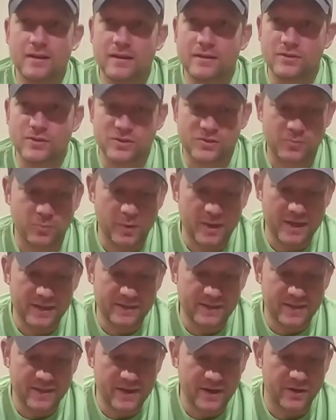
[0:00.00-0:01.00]
Just
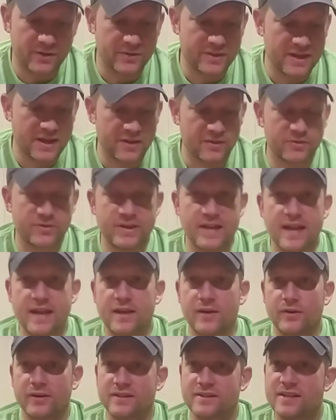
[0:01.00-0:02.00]
went there the other
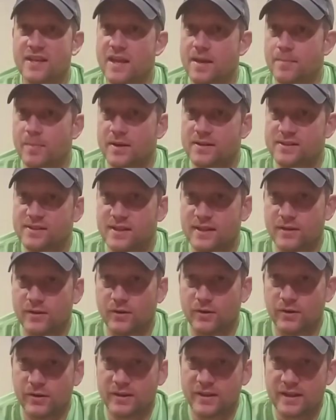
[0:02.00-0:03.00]
day on a tip I seen
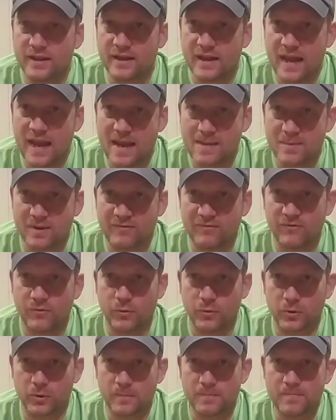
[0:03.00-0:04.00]
on the hammock
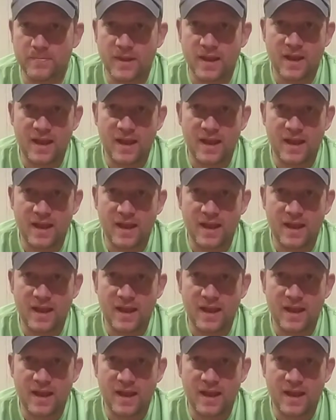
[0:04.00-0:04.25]
forum,